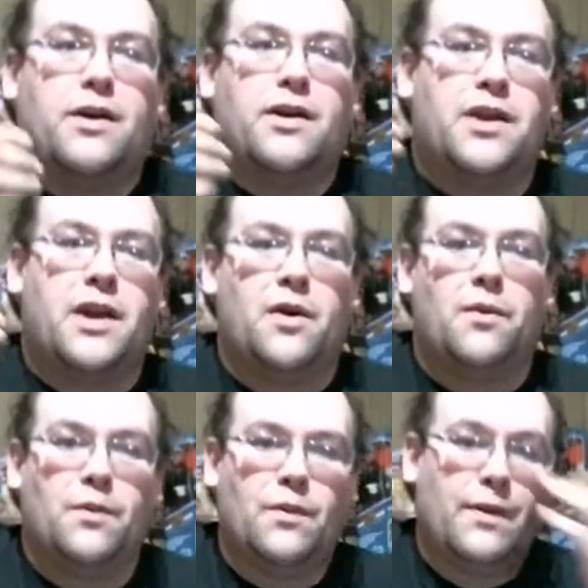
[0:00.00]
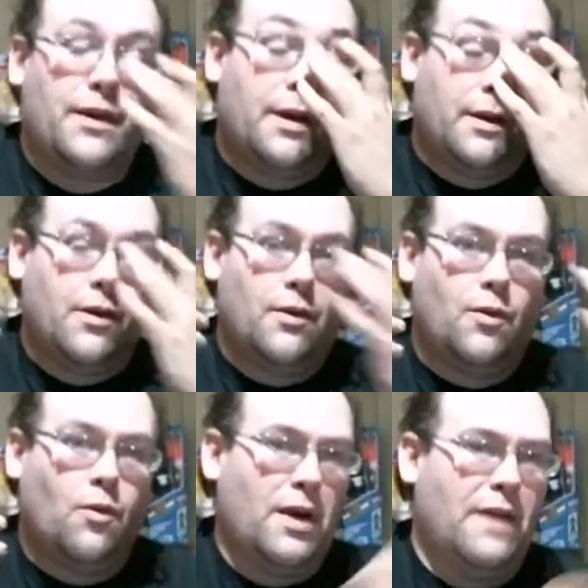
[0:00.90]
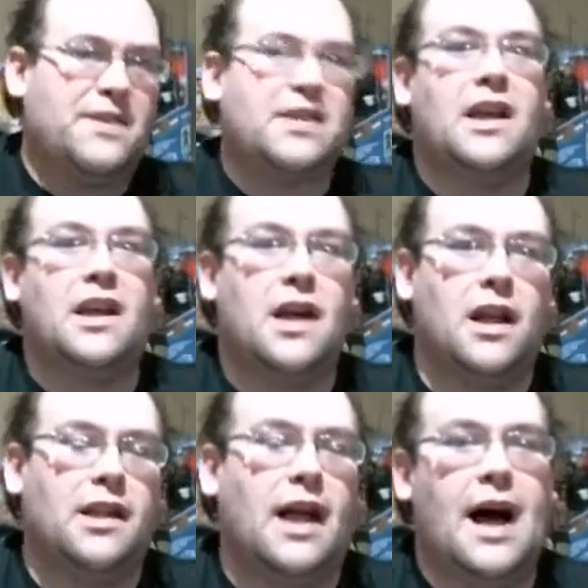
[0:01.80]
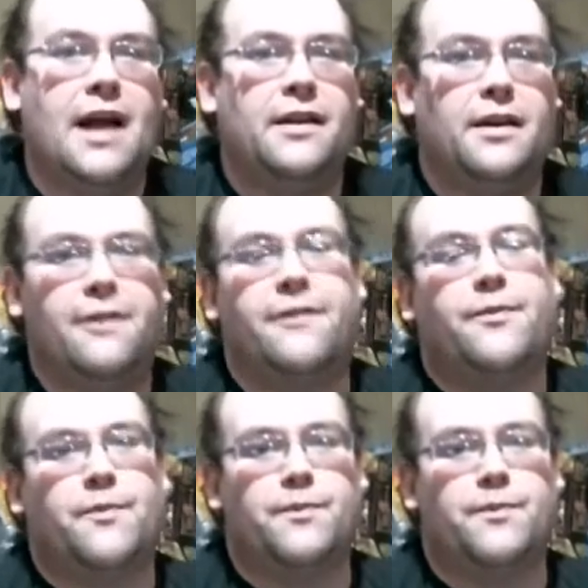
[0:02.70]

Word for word: You know, we have seen a lot of